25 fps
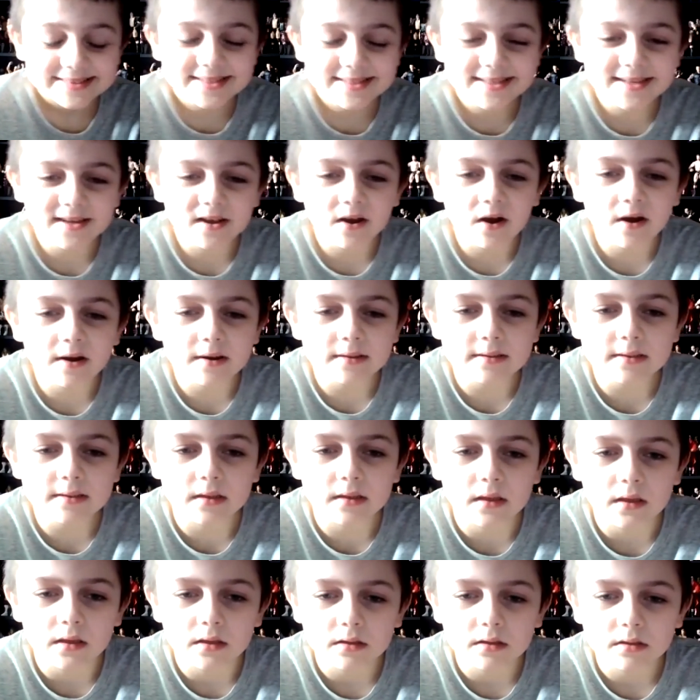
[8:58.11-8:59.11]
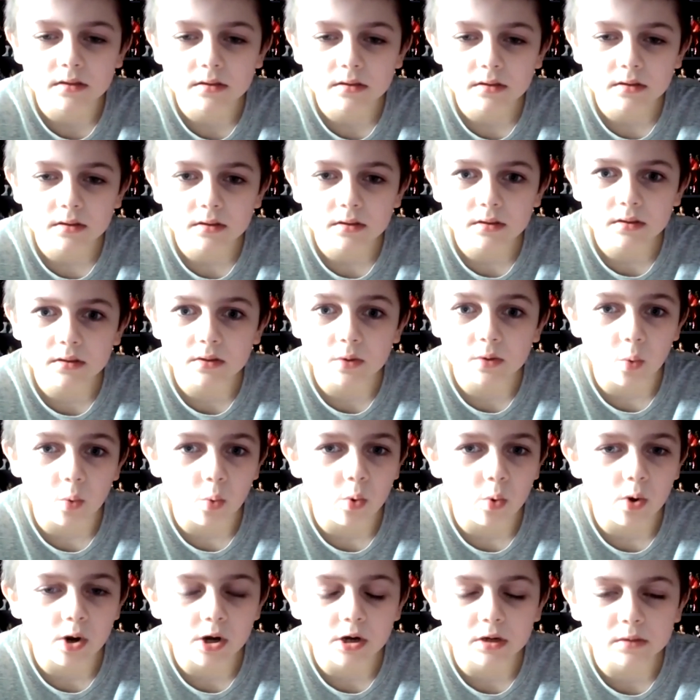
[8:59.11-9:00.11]
See, honestly, the
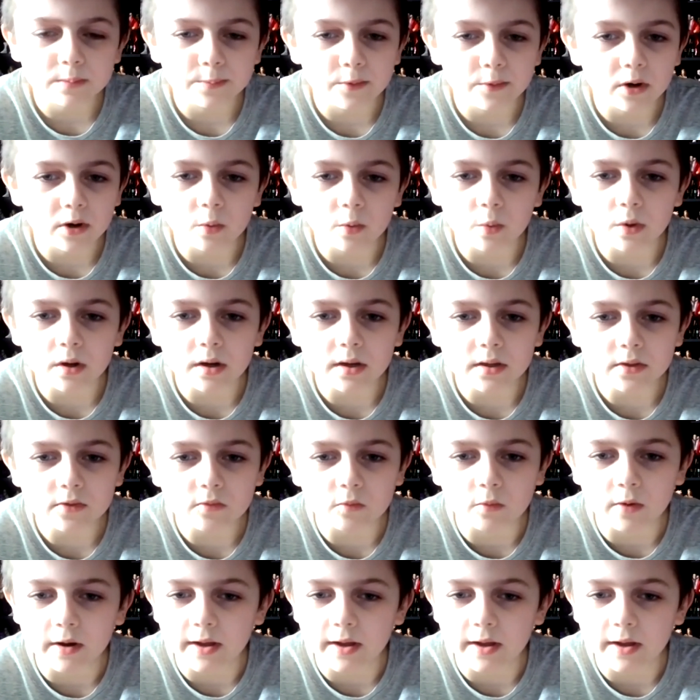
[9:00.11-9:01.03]
worst part was